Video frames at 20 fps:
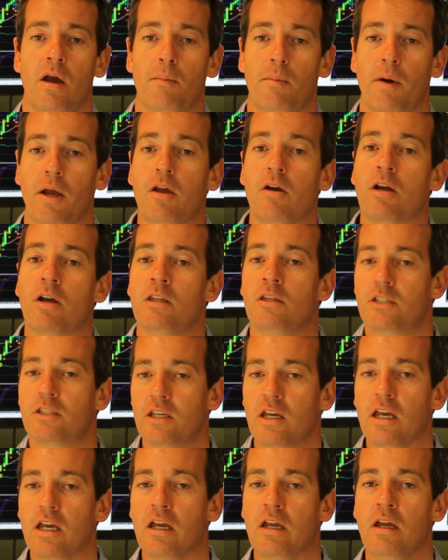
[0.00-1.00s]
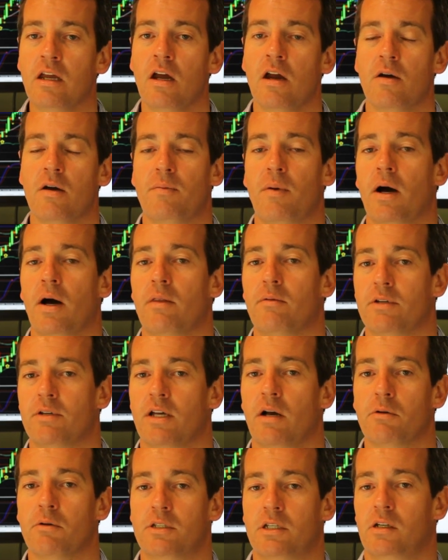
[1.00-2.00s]
But you can see by the
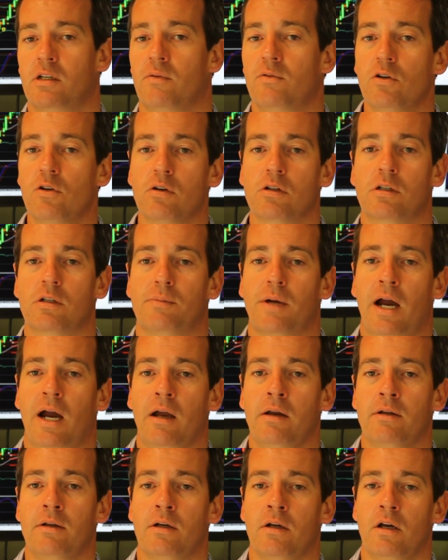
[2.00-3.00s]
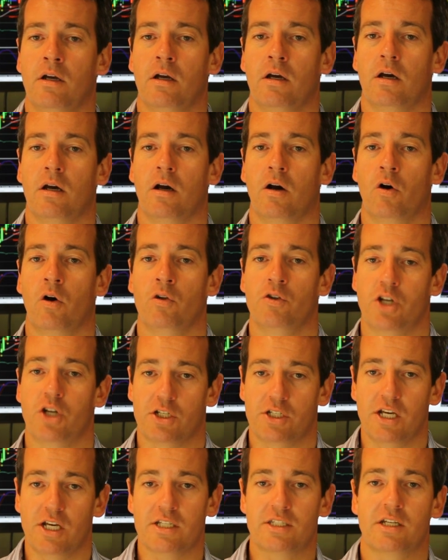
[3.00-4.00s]
results that I've talked about on
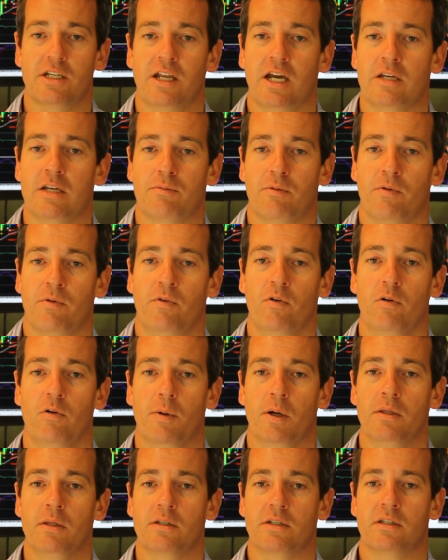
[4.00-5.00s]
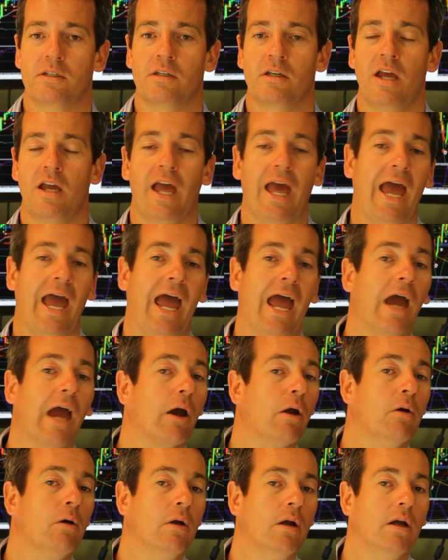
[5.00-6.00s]
just yesterday's performance
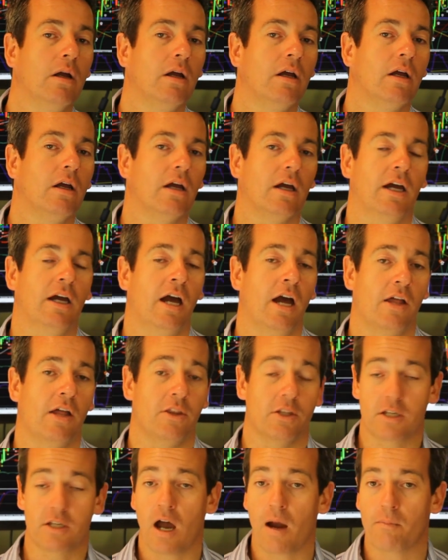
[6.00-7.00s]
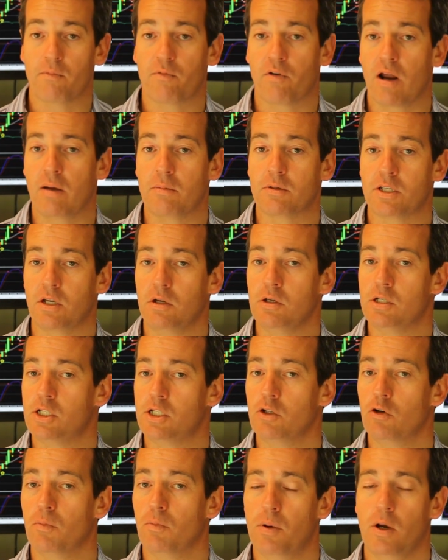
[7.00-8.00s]
how the time frame
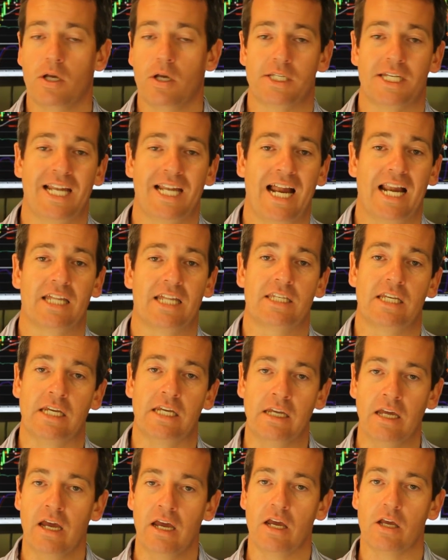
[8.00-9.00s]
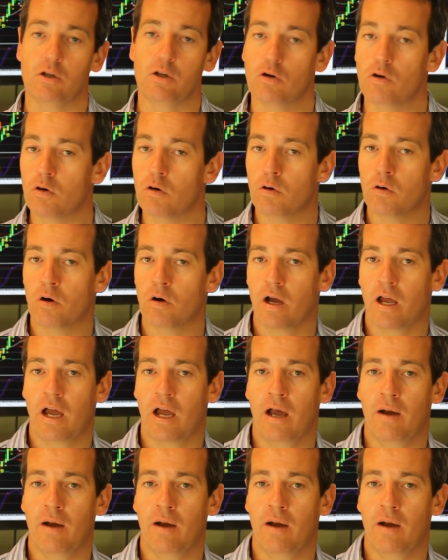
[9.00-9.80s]
suits your personality, your